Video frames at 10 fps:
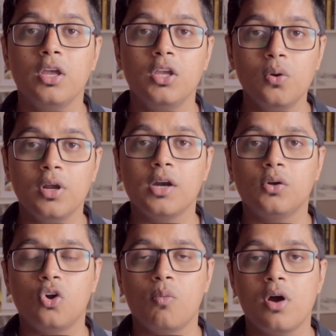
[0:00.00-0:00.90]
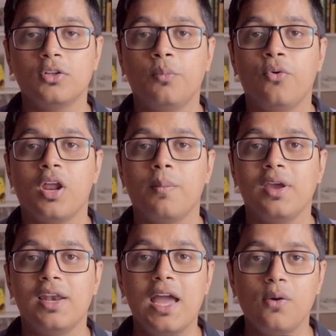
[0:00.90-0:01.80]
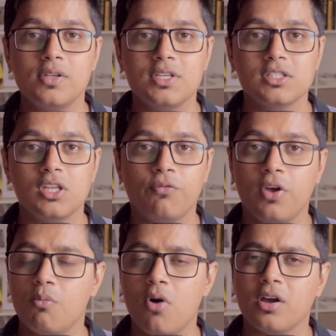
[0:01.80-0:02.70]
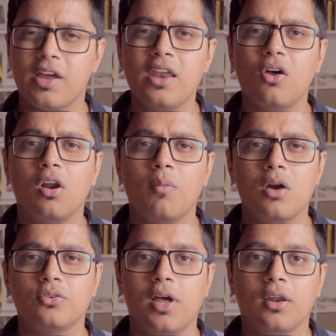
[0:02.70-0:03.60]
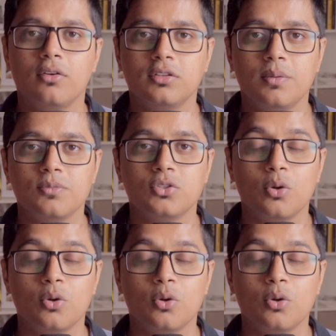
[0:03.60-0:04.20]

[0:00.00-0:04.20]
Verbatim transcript: you will get to know about the programming languages, the framework and all about the algorithms.